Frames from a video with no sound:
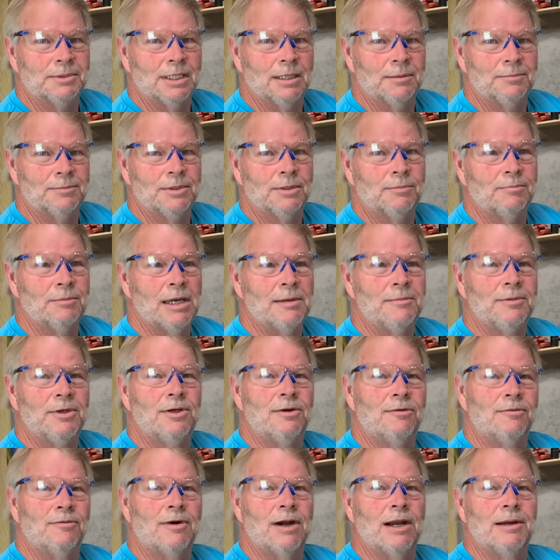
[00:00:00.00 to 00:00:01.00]
something, maybe
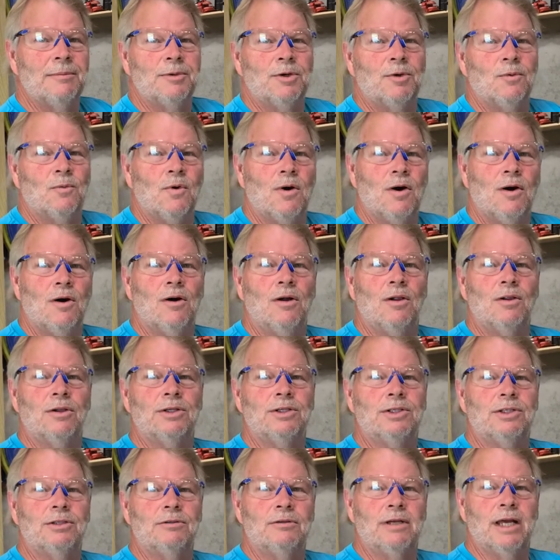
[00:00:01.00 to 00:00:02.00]
you're framing a wall
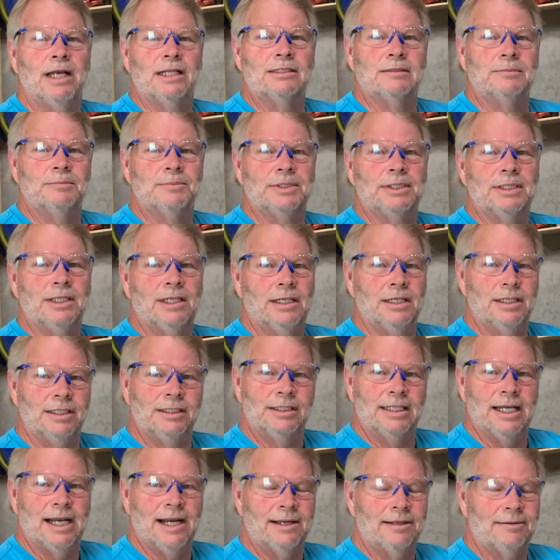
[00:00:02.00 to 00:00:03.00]
and you've got some
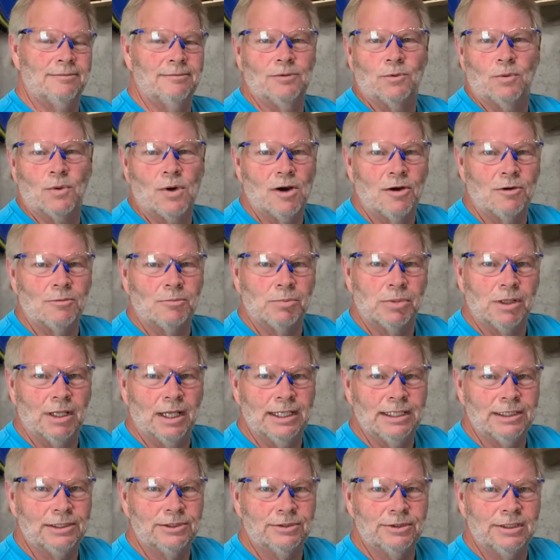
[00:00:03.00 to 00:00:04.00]
studs out in the wrong
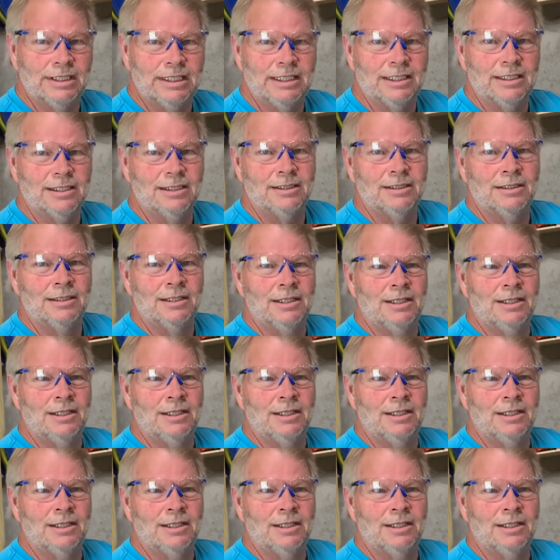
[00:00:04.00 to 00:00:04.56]
place, you need to,